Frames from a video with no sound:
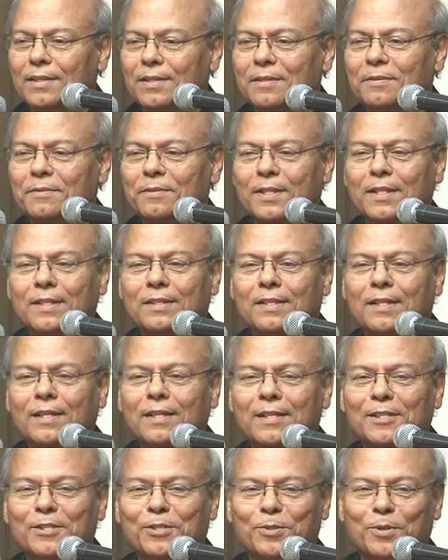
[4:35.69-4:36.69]
It's a very
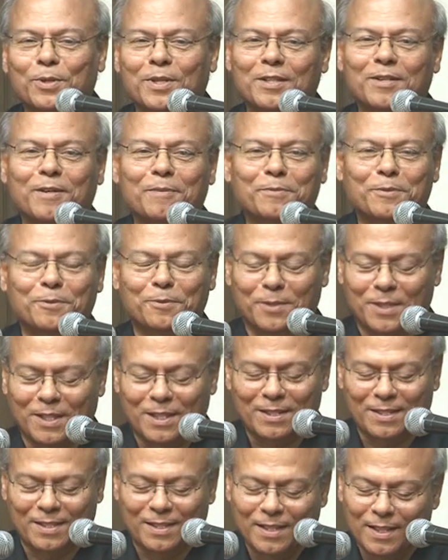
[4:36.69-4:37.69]
thrilling story, you have to
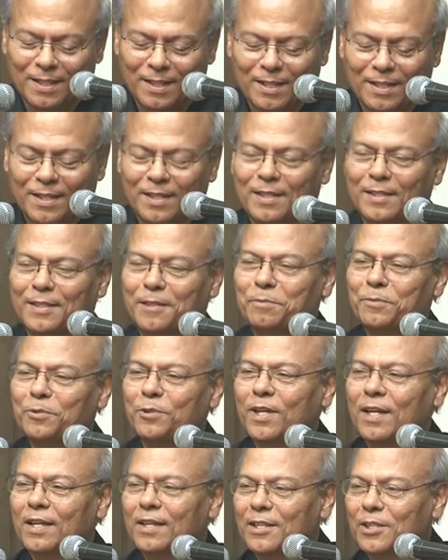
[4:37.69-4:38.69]
read the
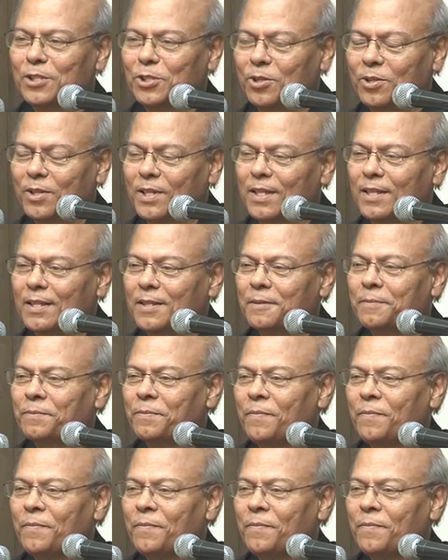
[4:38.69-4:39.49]
book and enjoy it.